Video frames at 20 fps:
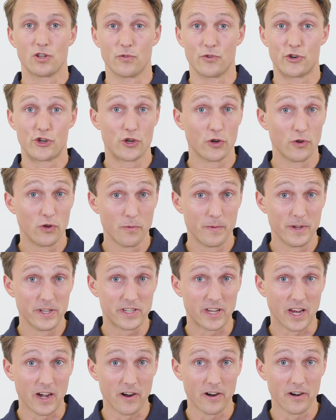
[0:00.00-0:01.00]
So should you be
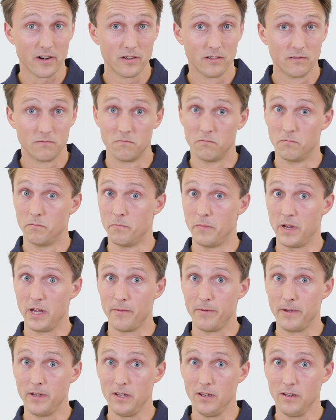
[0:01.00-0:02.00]
scared?
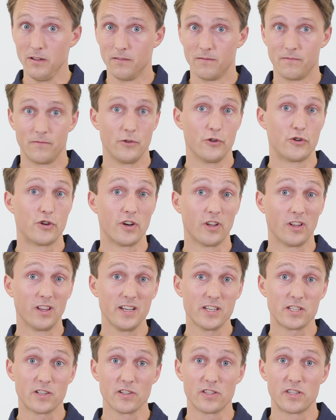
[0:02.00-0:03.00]
Maybe. You should at
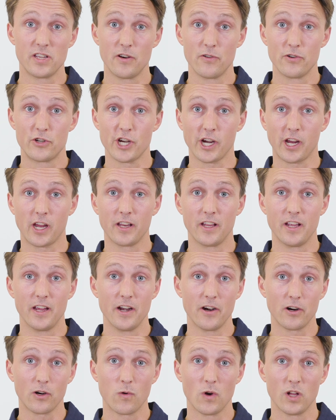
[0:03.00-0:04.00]
least consider checking
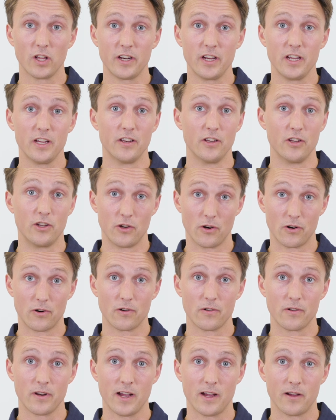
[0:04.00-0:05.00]
the air quality in
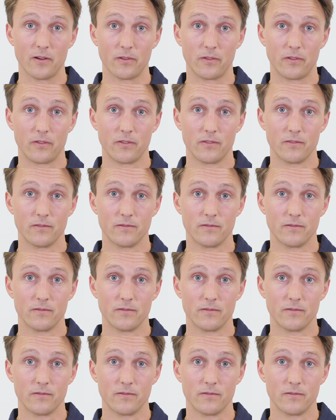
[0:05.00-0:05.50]
your own house.